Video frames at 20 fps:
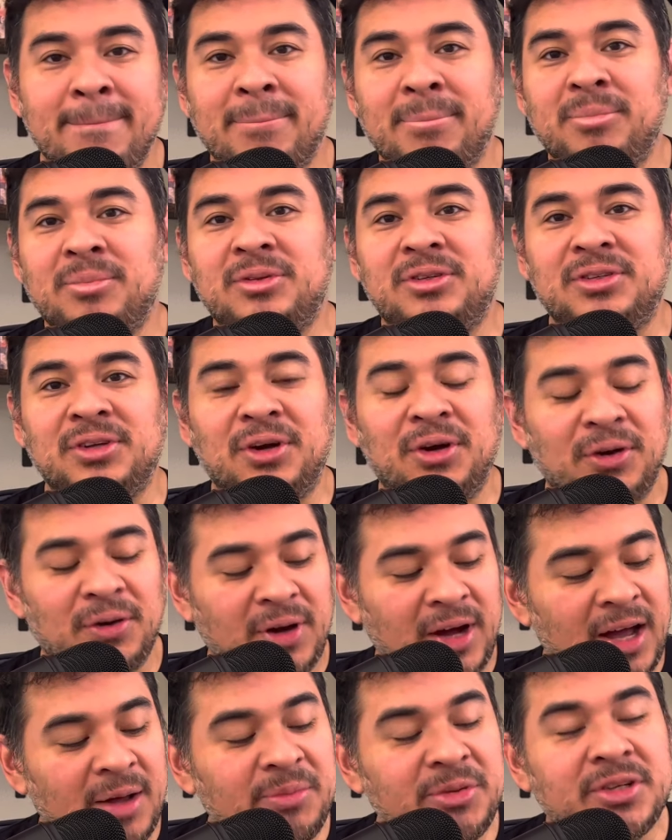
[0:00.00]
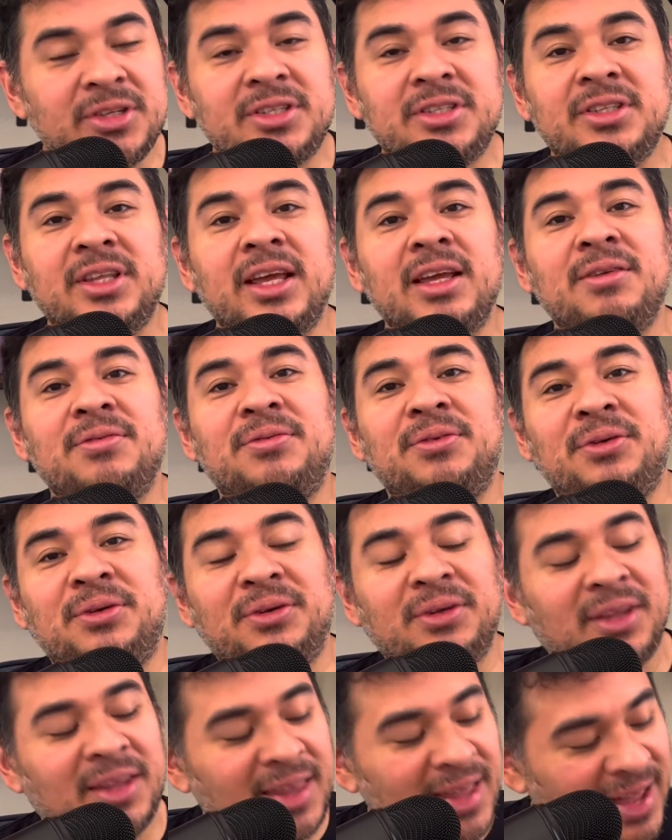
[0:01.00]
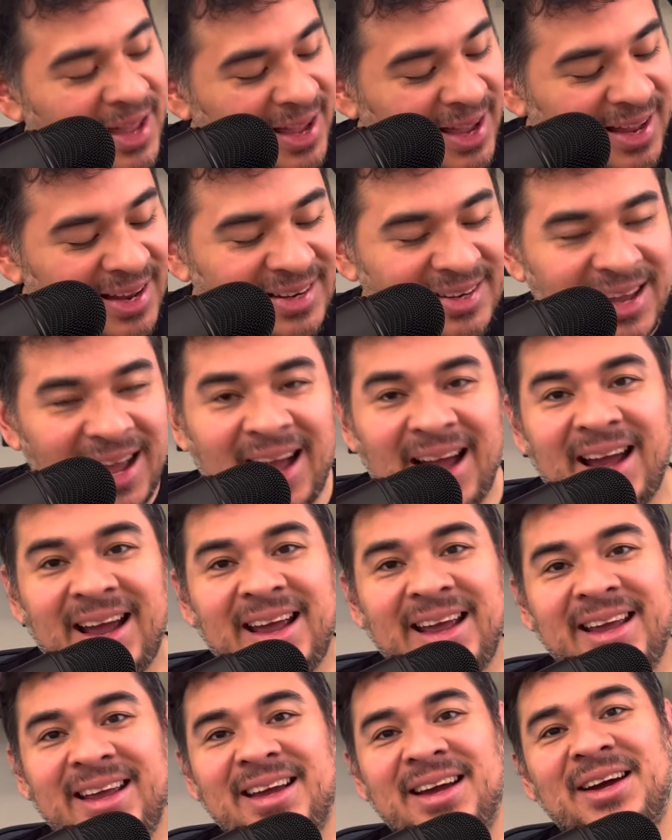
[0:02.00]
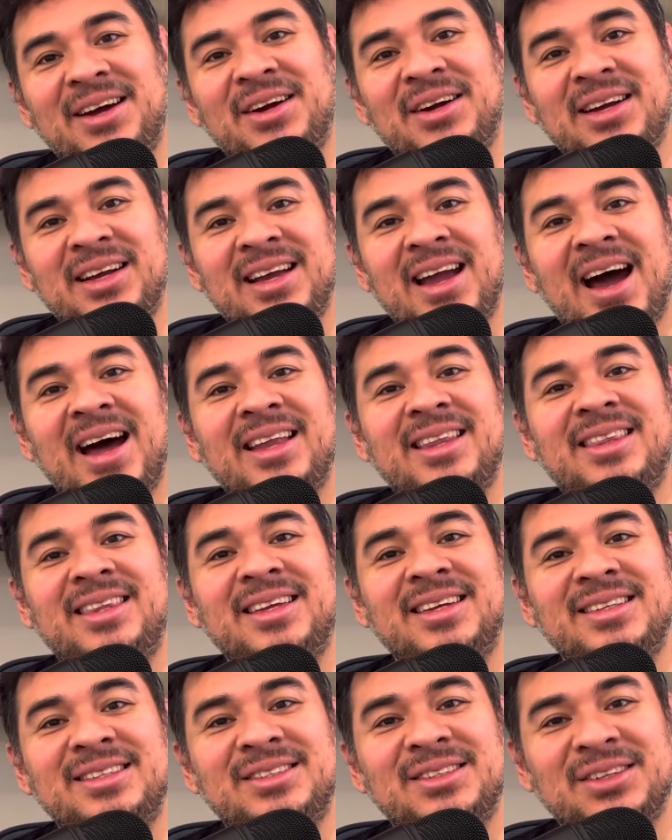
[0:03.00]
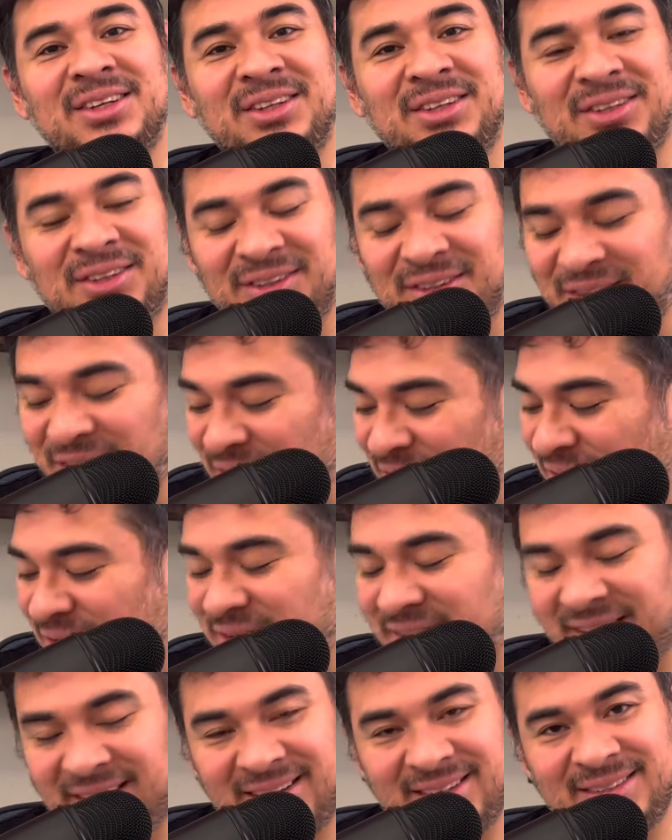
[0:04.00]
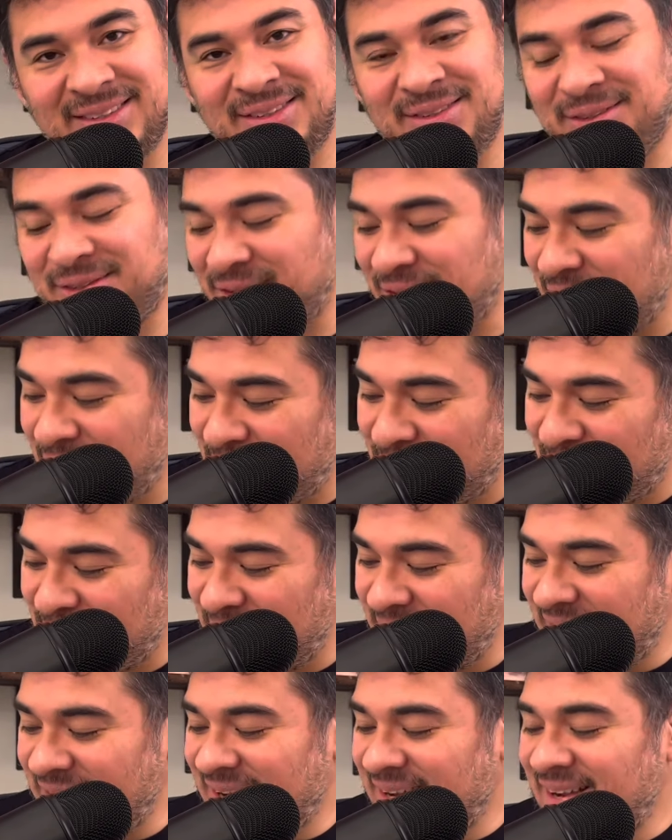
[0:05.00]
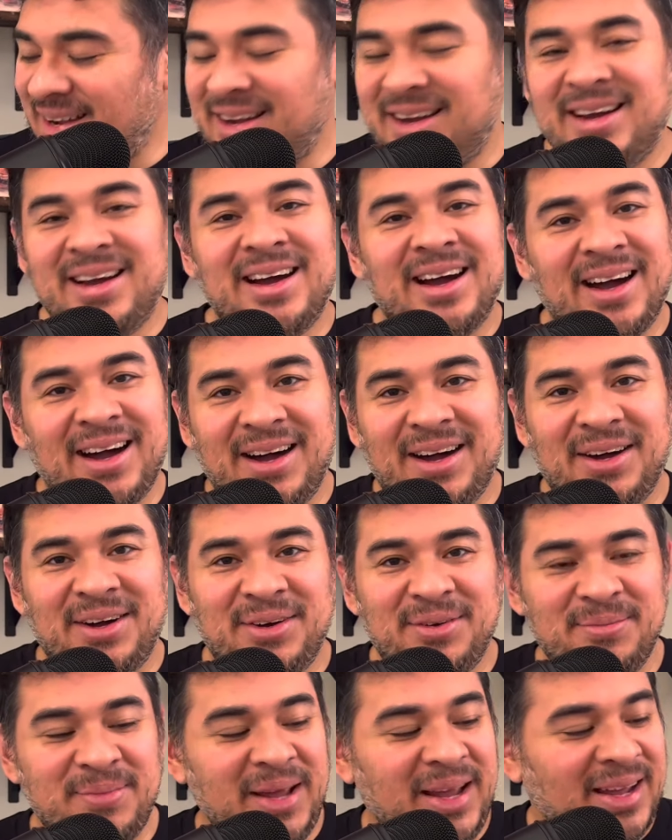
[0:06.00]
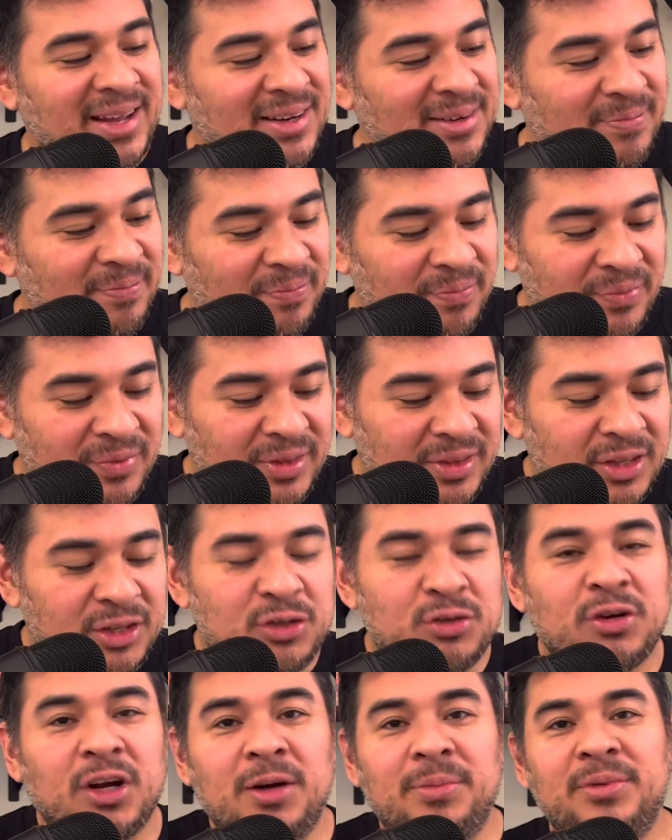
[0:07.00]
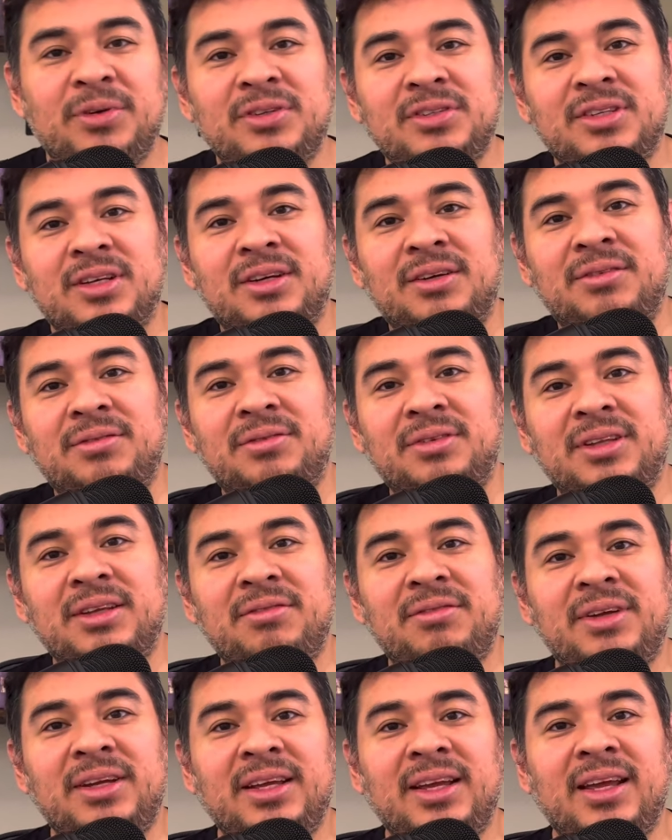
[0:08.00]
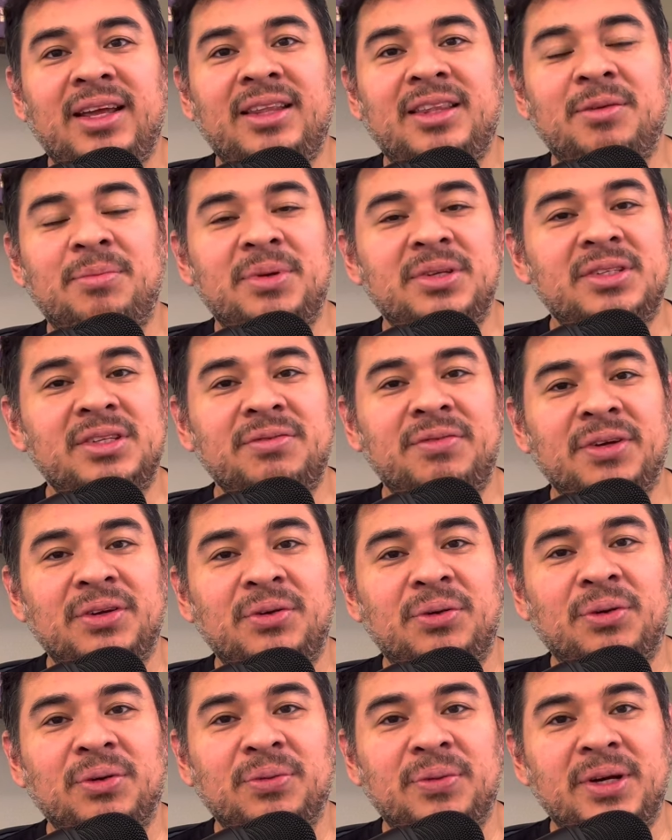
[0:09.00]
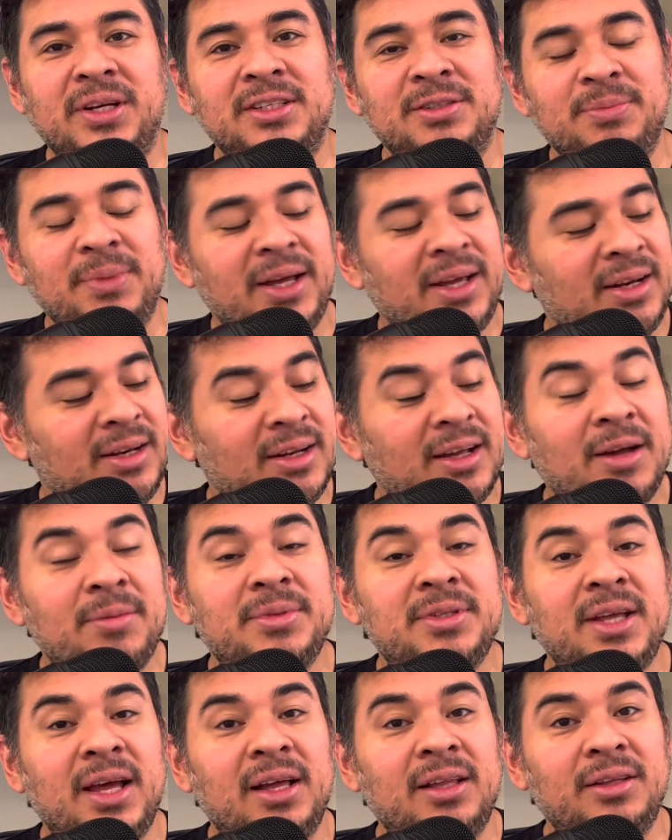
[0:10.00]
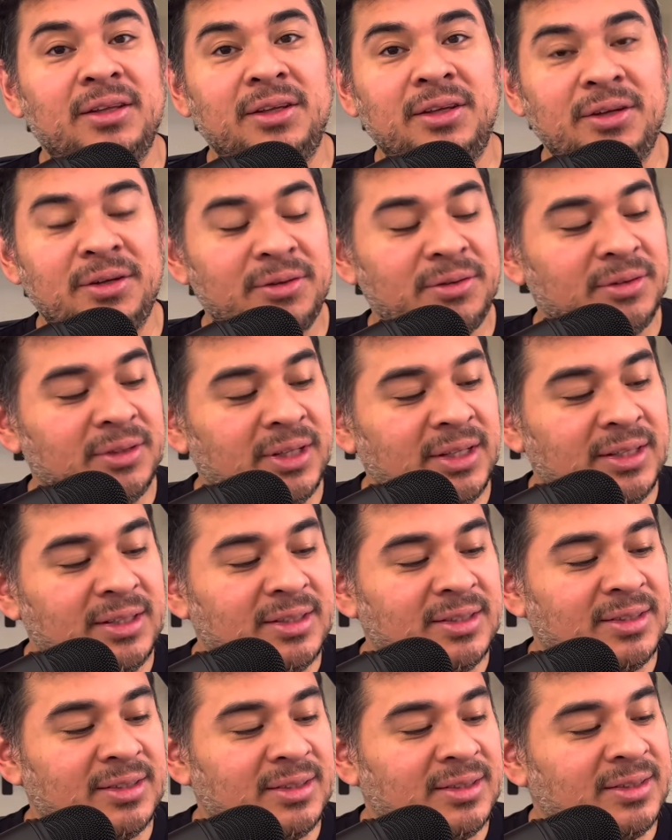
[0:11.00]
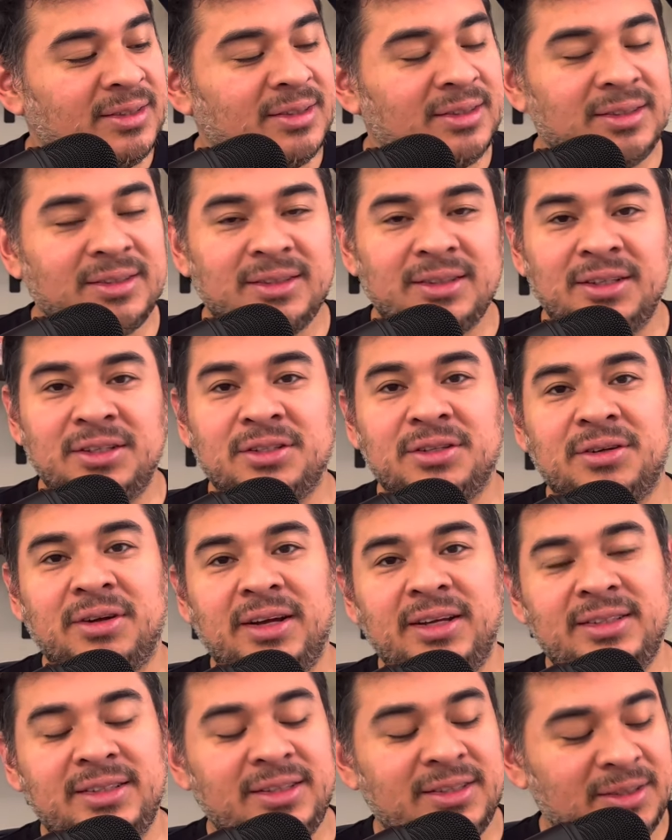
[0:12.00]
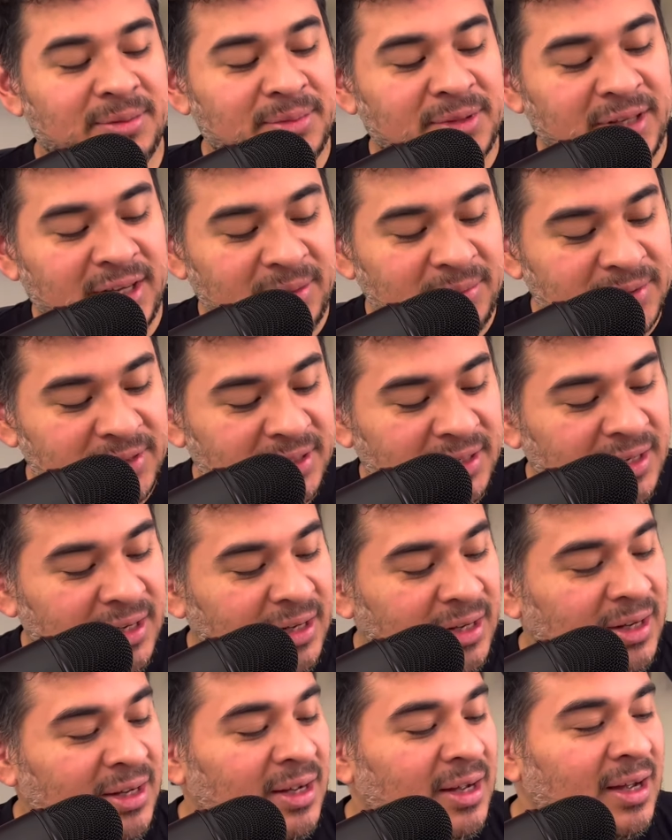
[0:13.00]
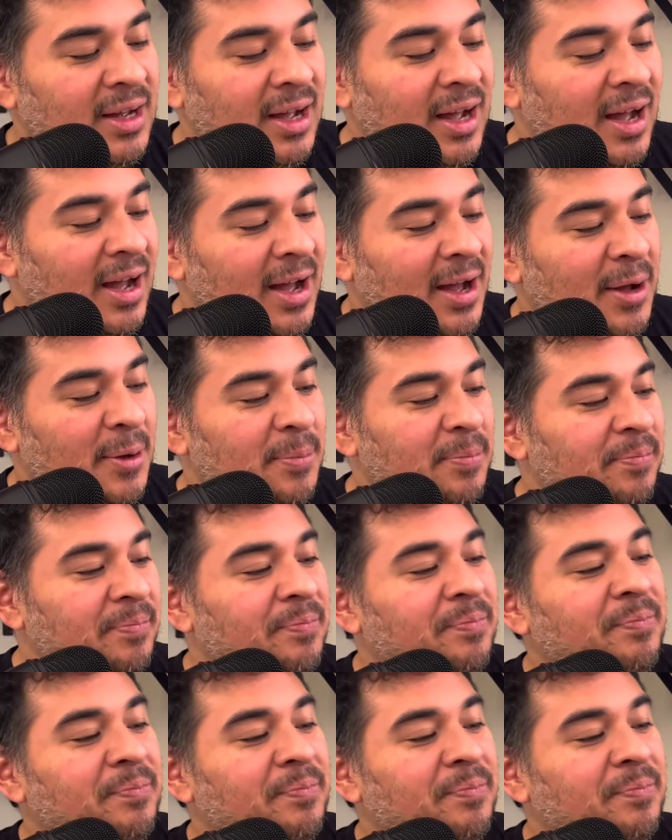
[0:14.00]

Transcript: So I'm just thankful that I got this early. So, oh man, the troubles of living in the Pacific Northwest, man. I'm telling you, it's crazy sometimes. I'm